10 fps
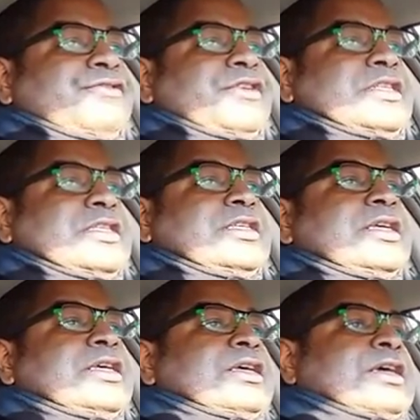fits
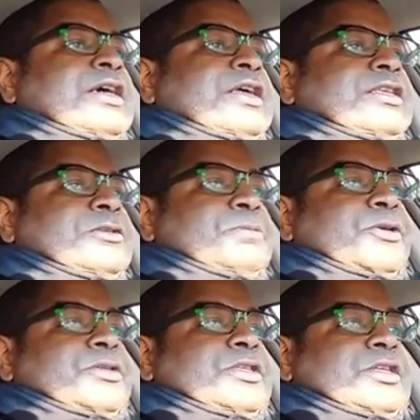this
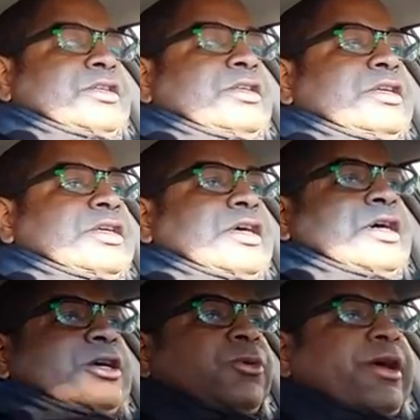person
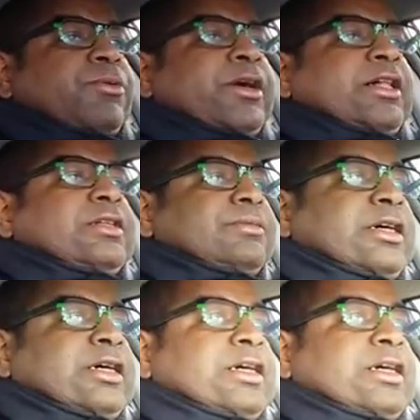quite well.